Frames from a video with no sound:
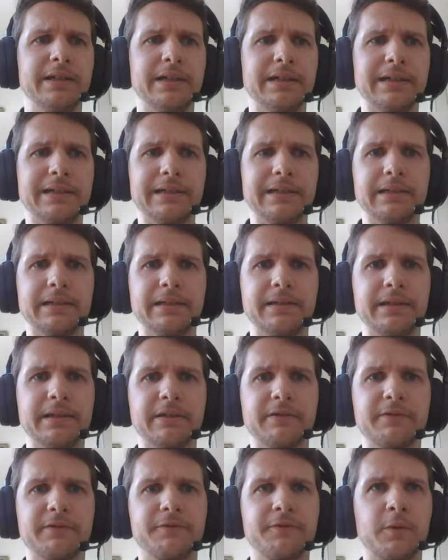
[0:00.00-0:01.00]
I
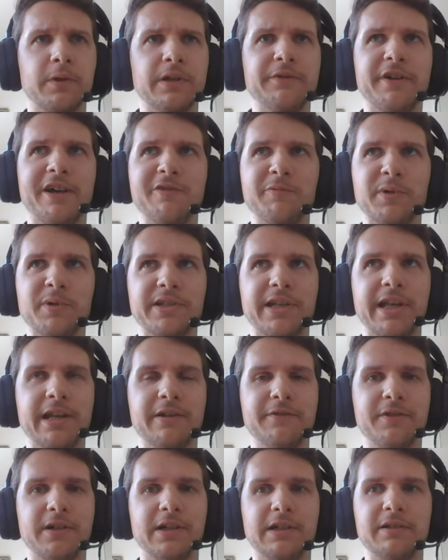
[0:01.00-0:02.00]
think
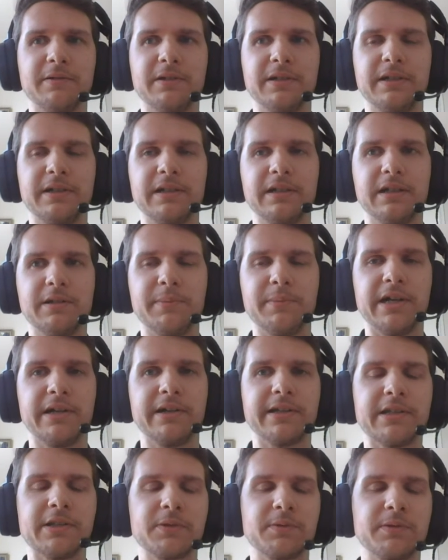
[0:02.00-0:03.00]
45% of all
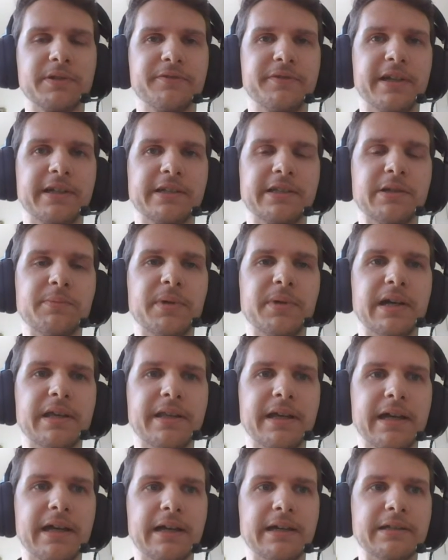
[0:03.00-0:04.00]
Americans were affected by
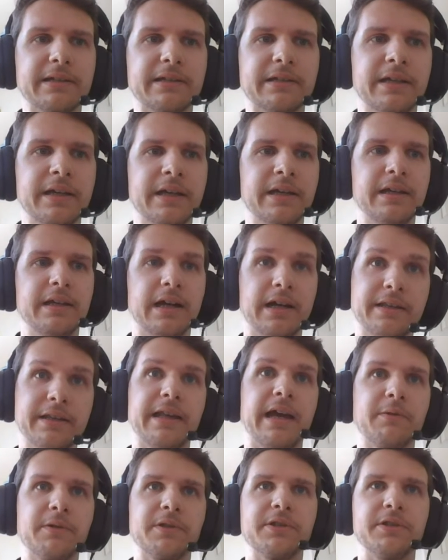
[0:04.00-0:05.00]
that, and
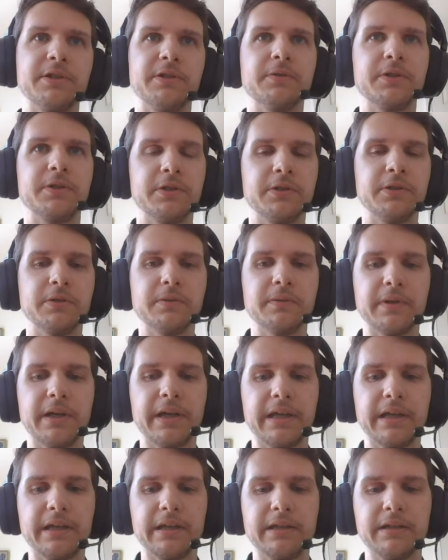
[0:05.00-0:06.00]
that was due to
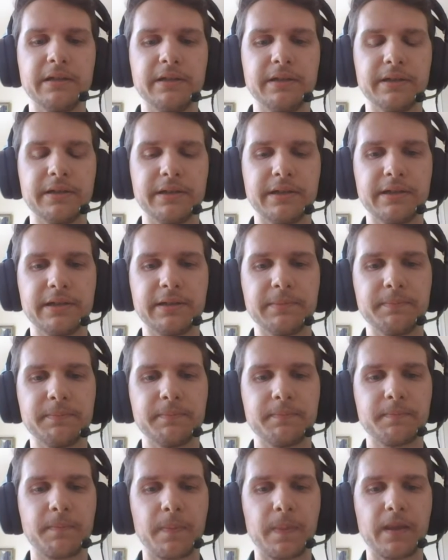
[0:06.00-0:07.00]
a
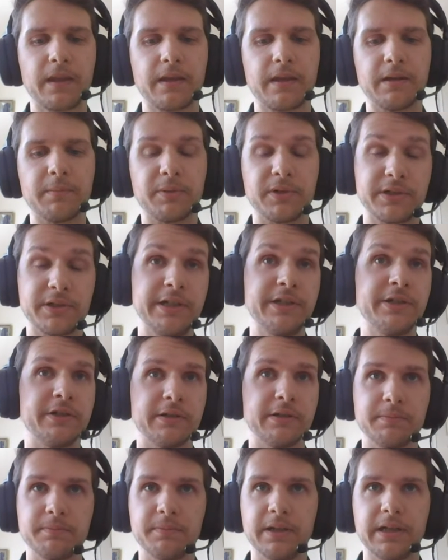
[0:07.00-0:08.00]

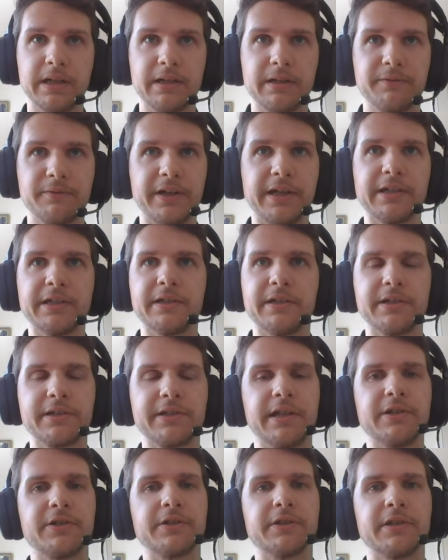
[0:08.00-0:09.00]
procedure failure,
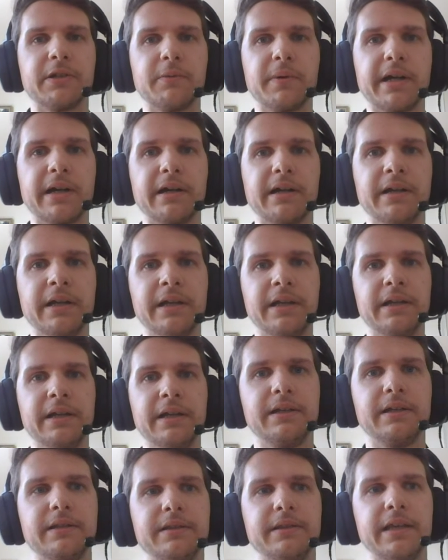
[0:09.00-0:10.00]
essentially, where
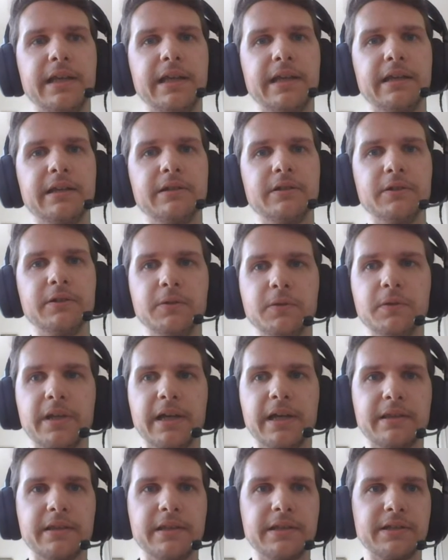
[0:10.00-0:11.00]
they knew
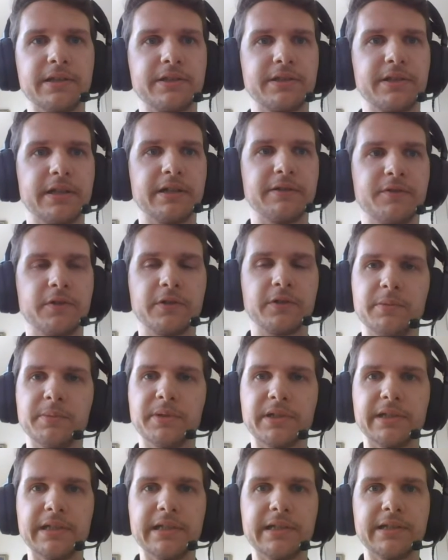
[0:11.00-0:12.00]
that this
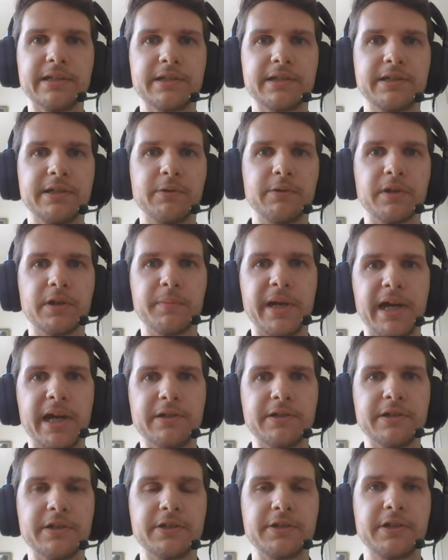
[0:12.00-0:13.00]
vulnerability existed with
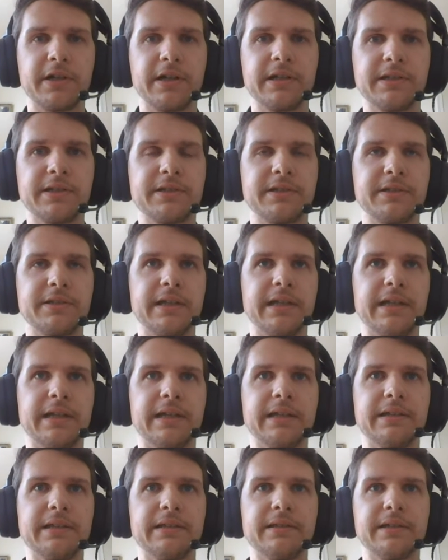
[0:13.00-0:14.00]
Apache struts,
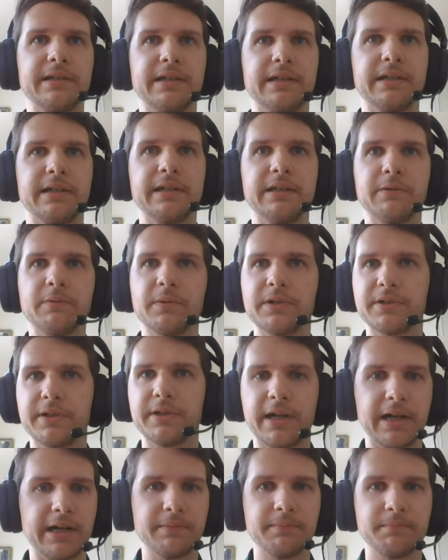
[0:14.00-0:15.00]
and it was
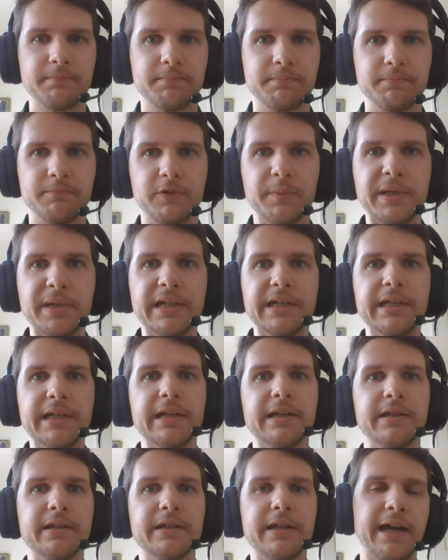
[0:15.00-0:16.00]
not
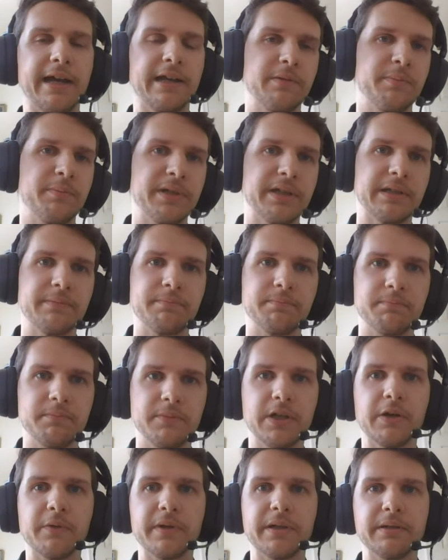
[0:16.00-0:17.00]
remediated. Had it been,
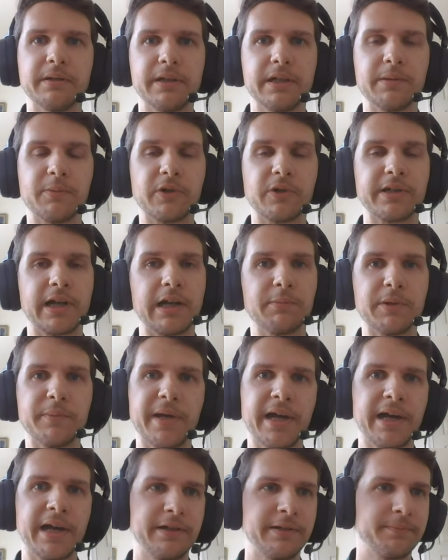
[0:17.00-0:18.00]
in a more timely
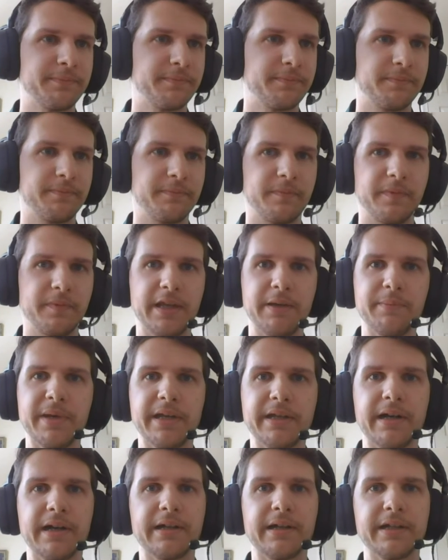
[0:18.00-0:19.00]
manner, they
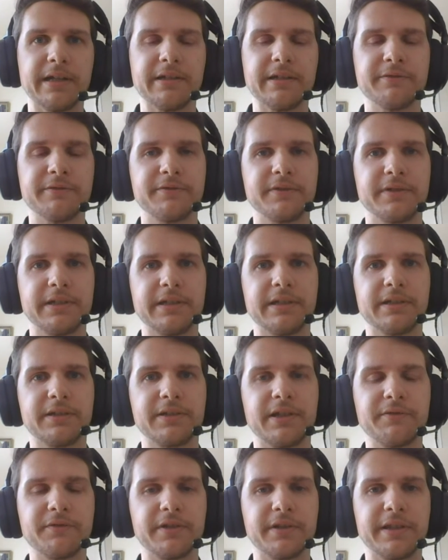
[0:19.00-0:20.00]
may not have
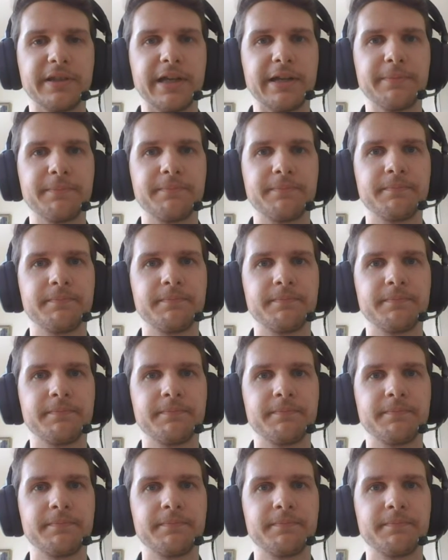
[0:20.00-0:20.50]
suffered that.